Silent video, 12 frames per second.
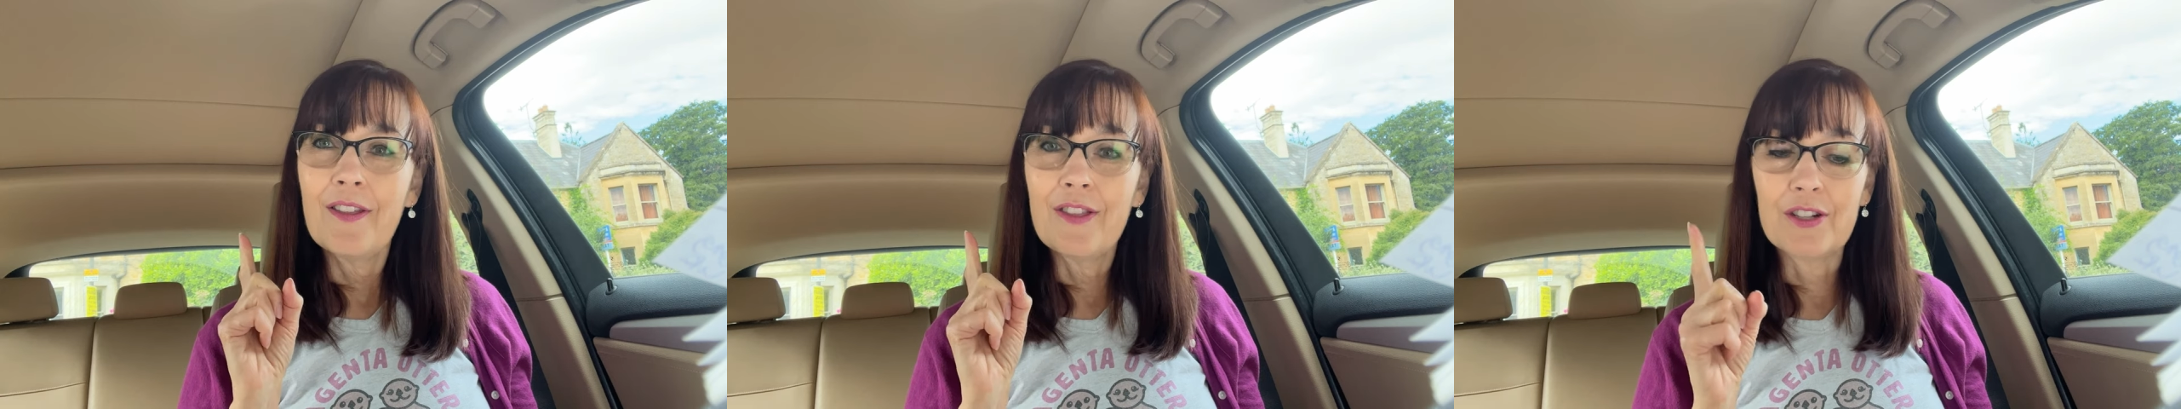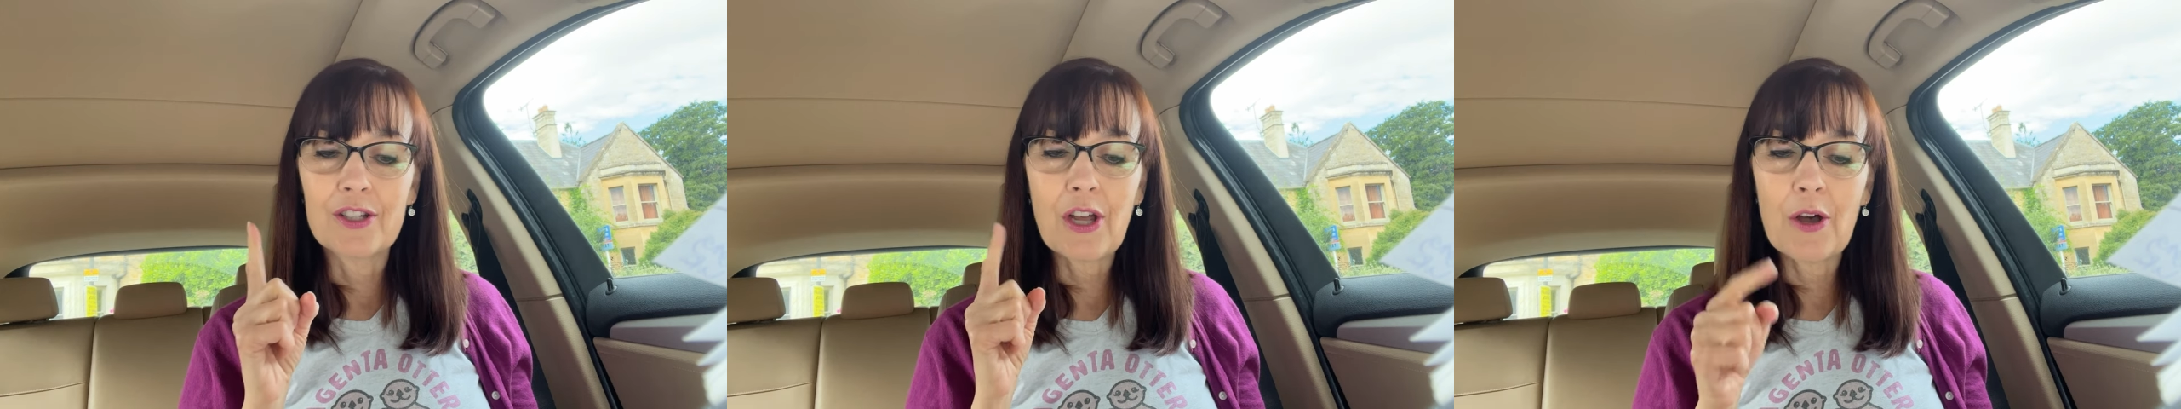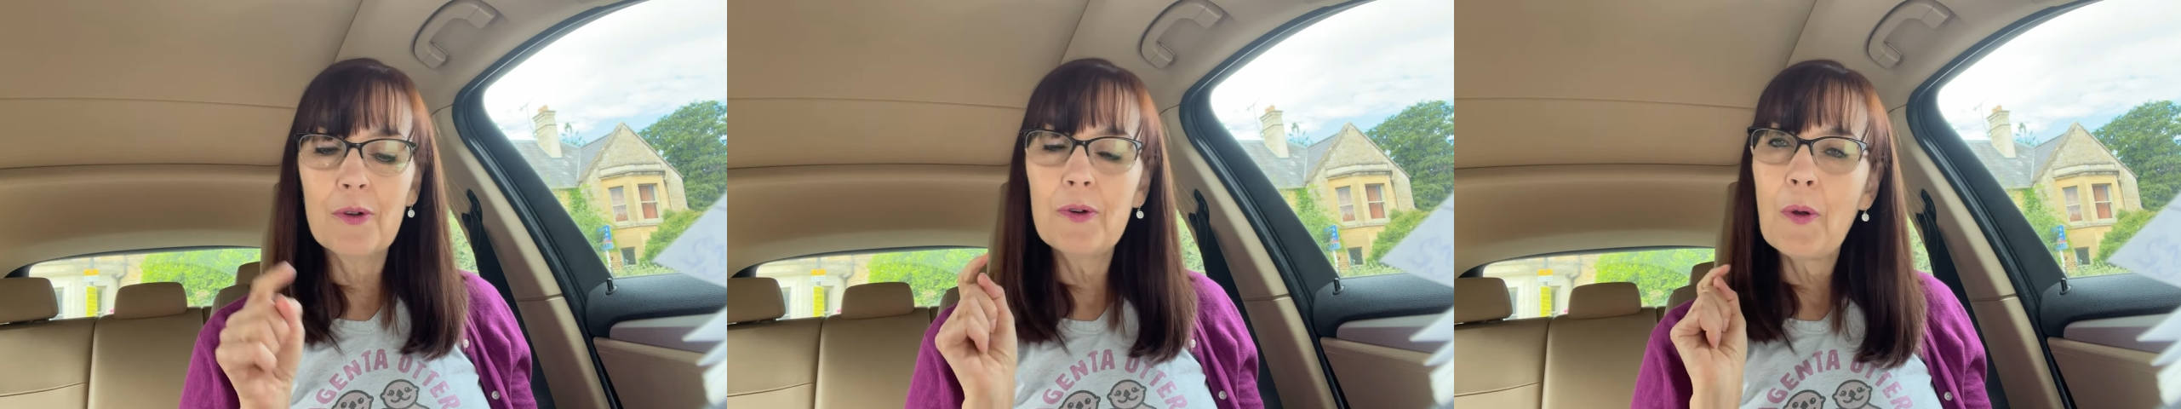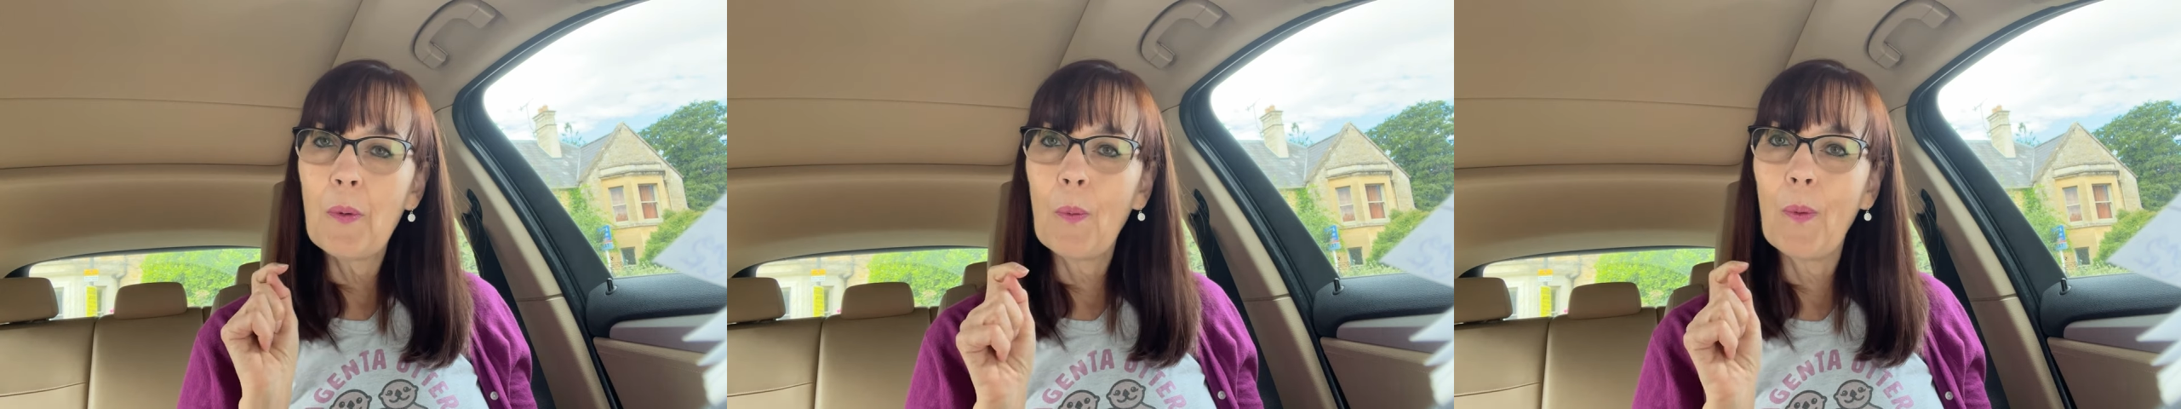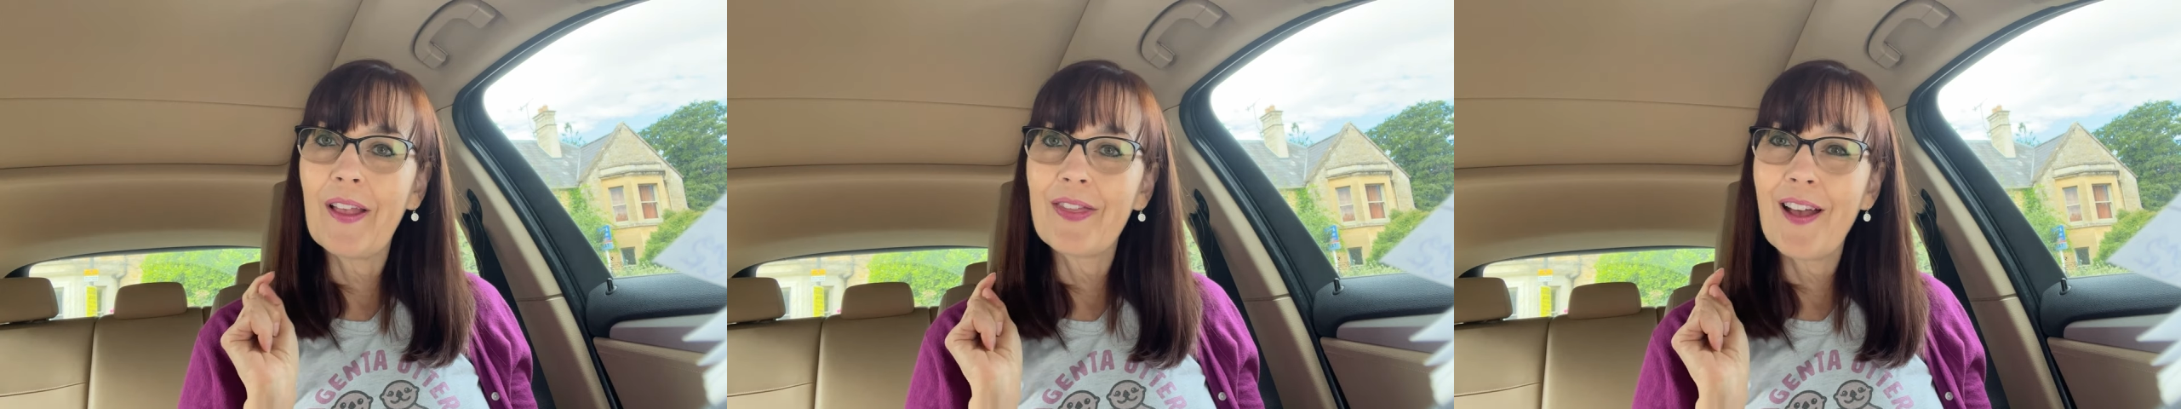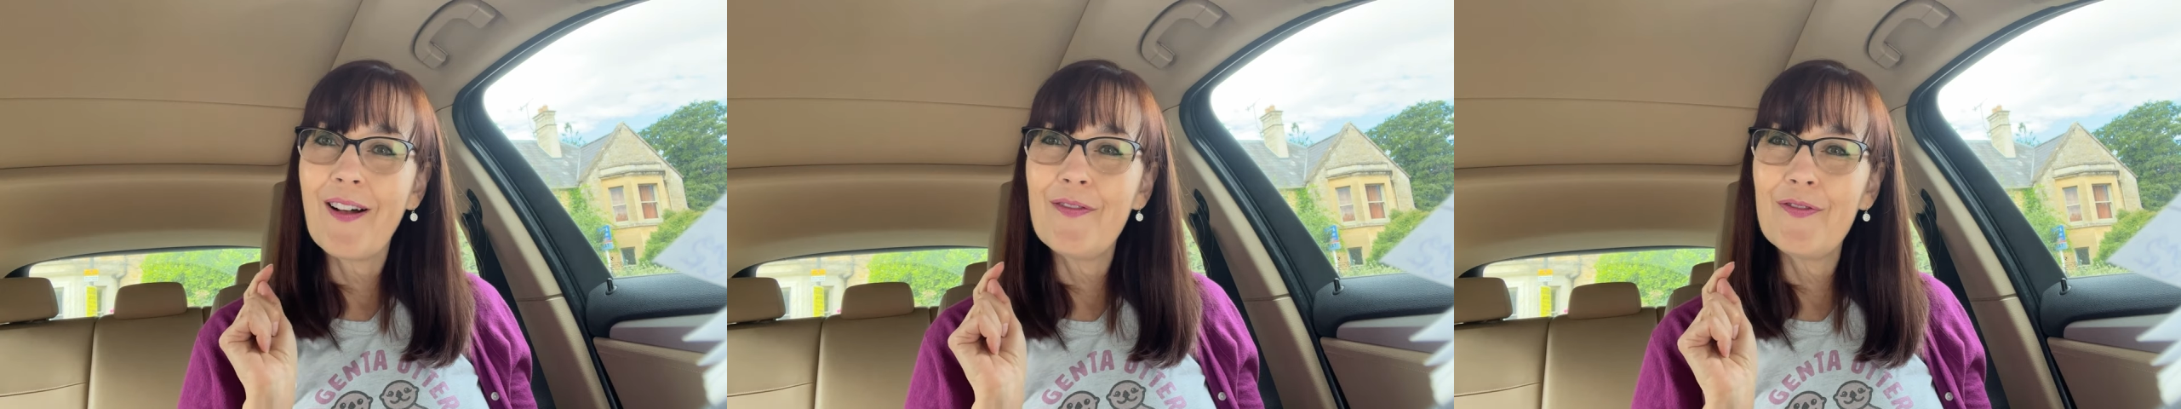the scone with
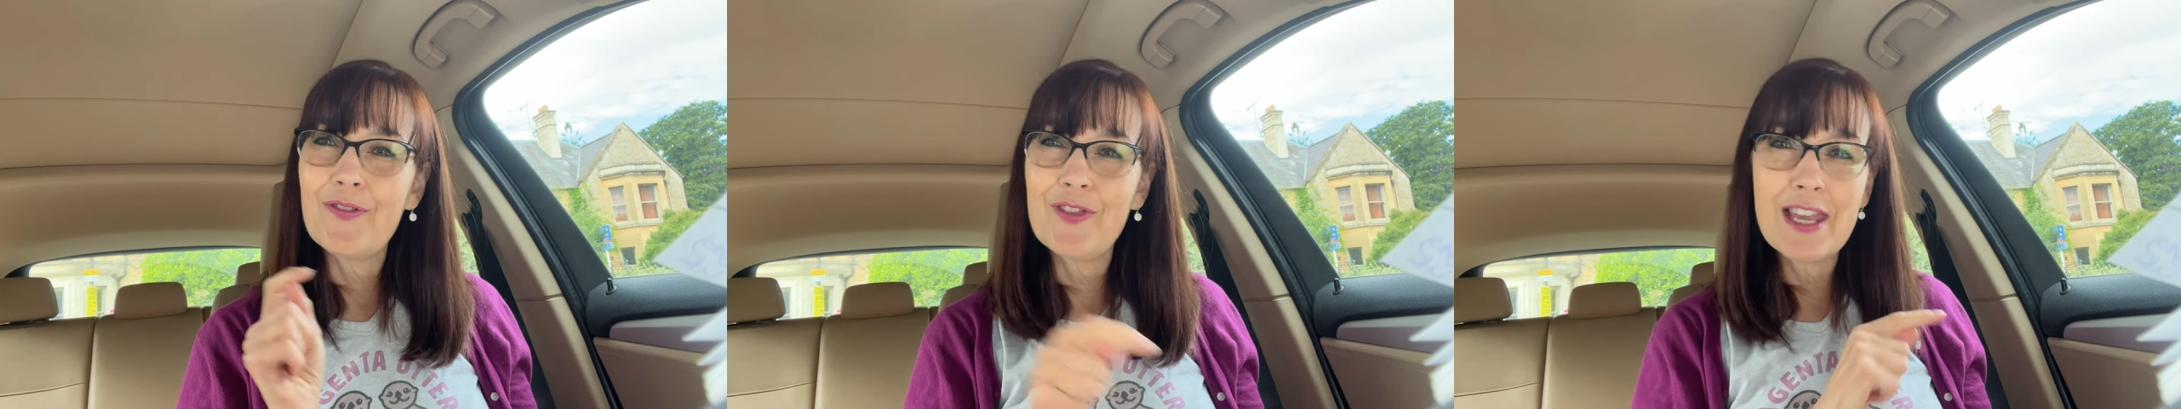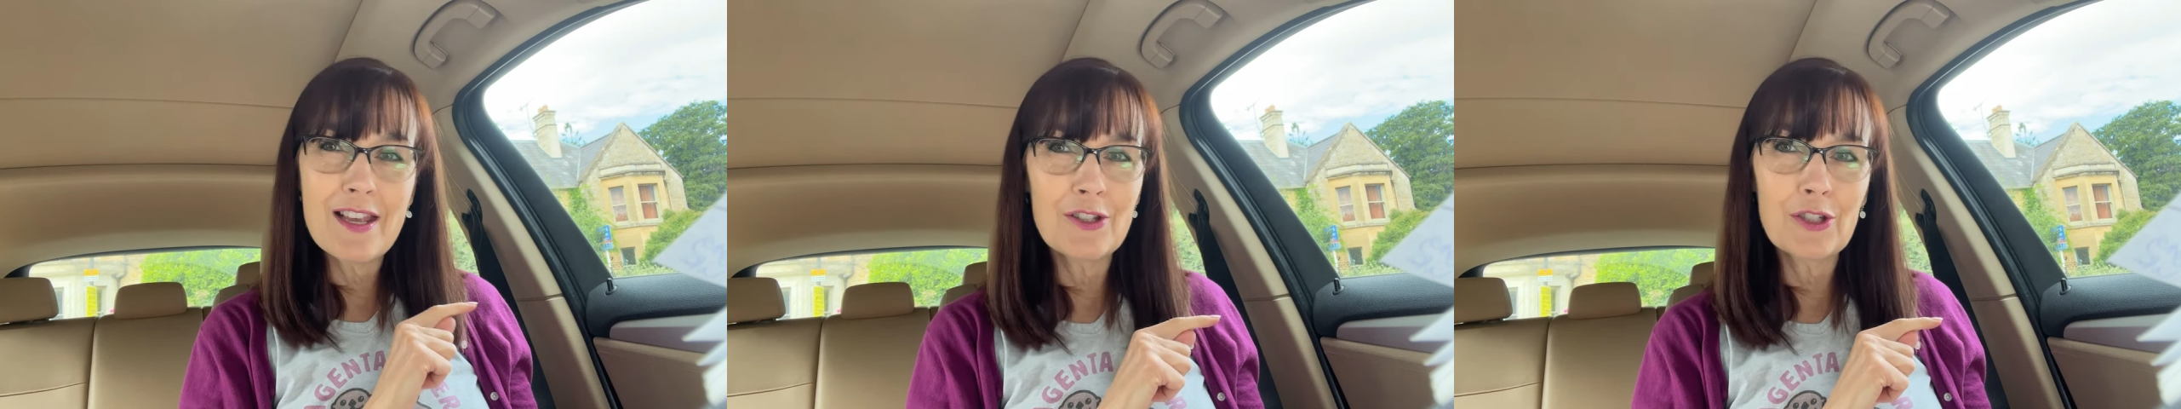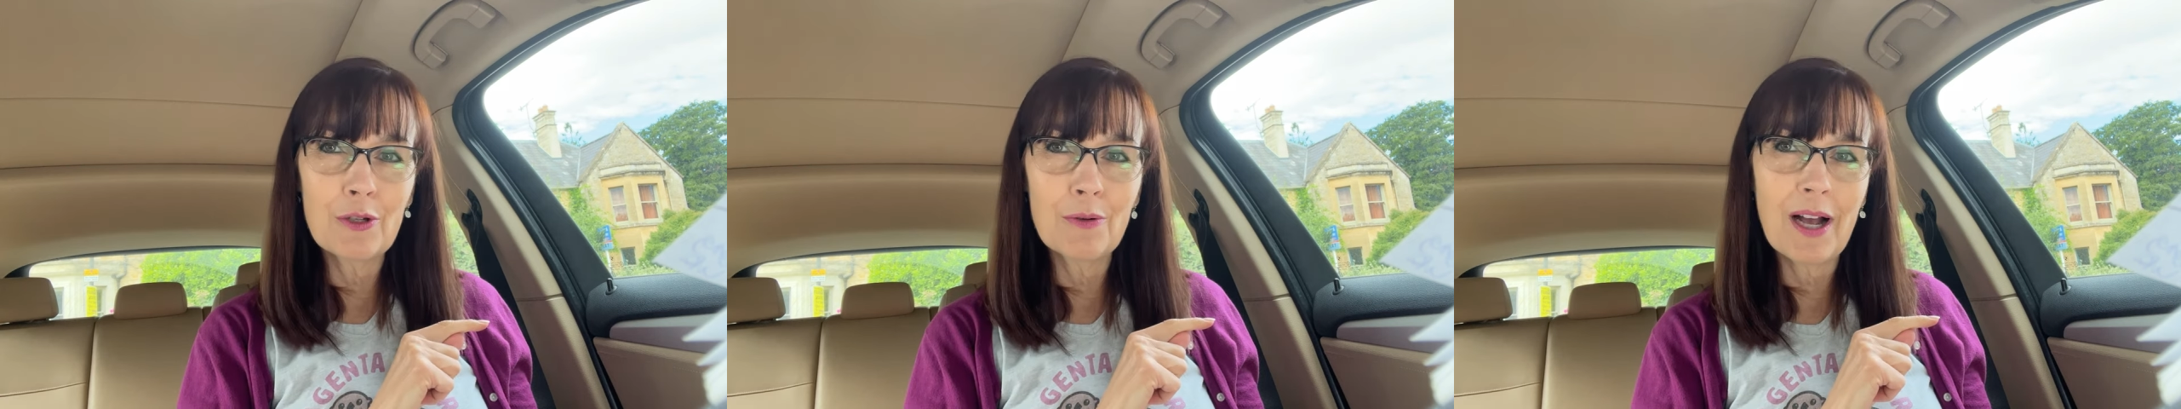these two